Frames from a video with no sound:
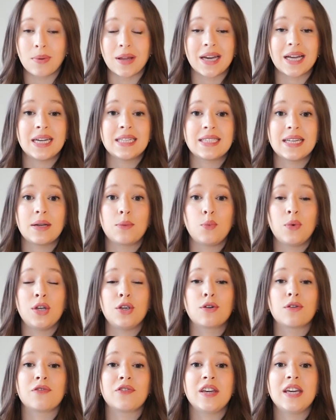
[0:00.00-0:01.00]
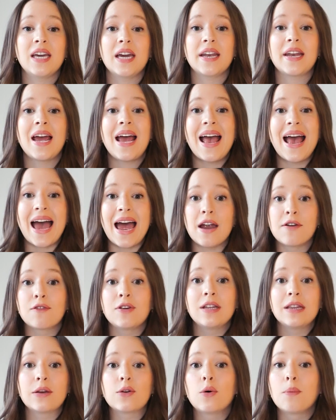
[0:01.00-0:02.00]
Like I said, when you're vegan,
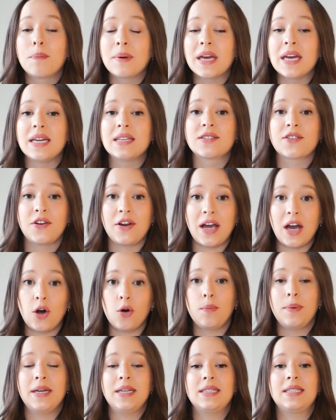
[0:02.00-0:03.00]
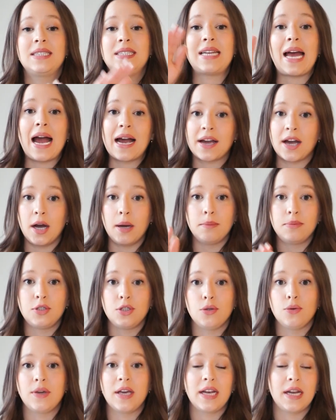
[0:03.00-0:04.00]
every little bit is gonna help it stack up
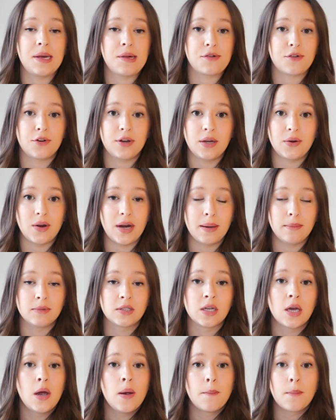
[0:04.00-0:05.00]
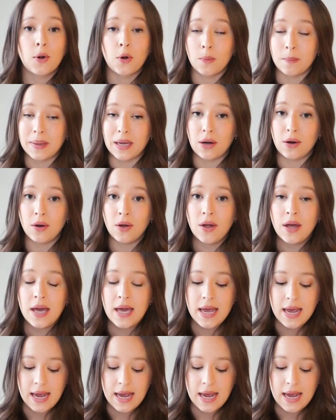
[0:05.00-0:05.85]
to getting 30 grams per meal.